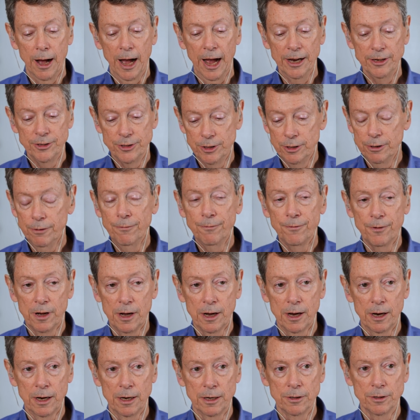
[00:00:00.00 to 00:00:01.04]
I do
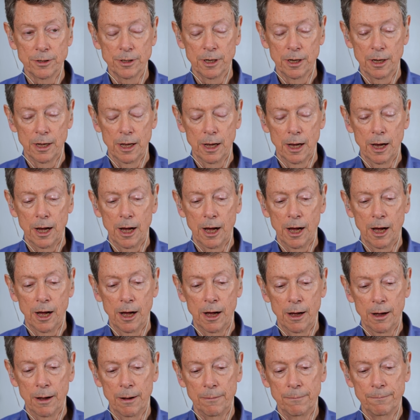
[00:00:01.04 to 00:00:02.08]
find
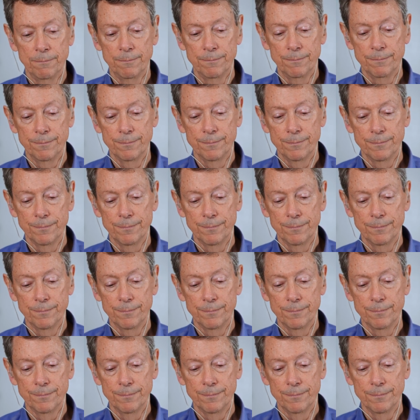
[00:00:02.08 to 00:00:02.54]
um,